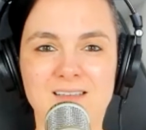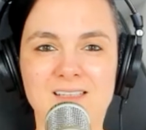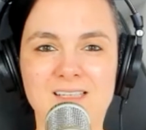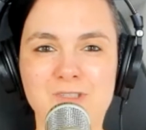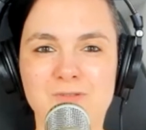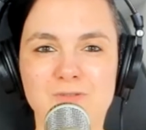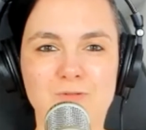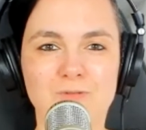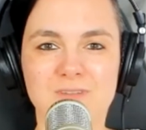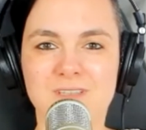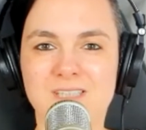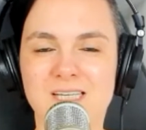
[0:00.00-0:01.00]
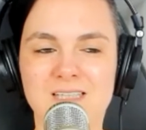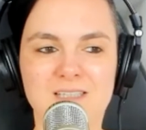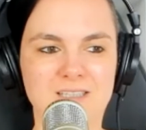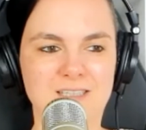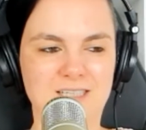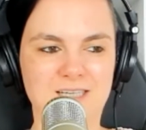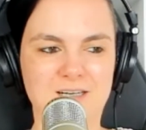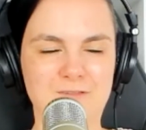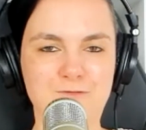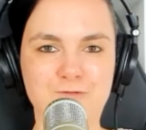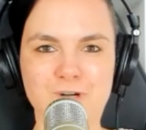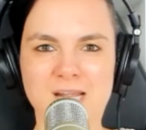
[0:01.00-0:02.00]
Did
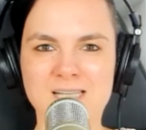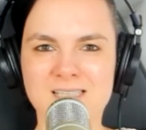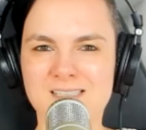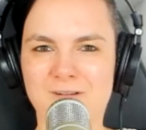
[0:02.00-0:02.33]
friends